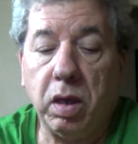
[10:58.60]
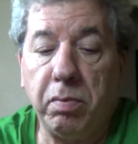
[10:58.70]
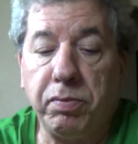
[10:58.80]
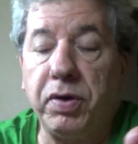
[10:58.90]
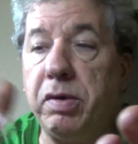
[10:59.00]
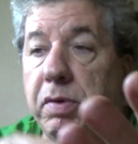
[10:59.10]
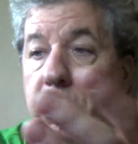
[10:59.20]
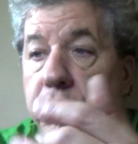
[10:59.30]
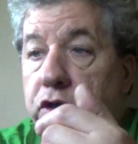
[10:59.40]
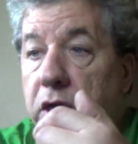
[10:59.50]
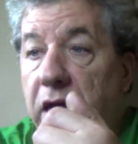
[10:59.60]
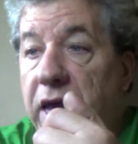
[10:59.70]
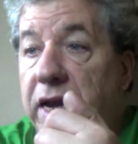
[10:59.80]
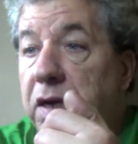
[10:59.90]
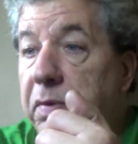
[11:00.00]
pretty much
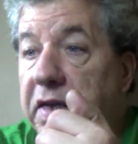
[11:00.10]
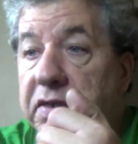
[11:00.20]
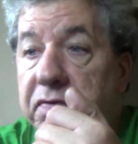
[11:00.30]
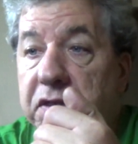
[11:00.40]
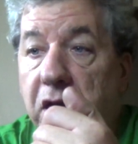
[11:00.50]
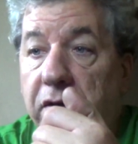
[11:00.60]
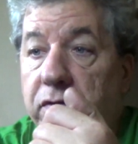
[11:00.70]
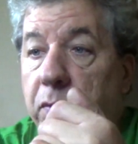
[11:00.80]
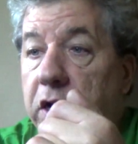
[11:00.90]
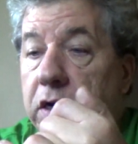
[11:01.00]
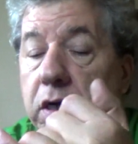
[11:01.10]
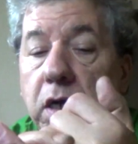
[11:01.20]
any piece of software: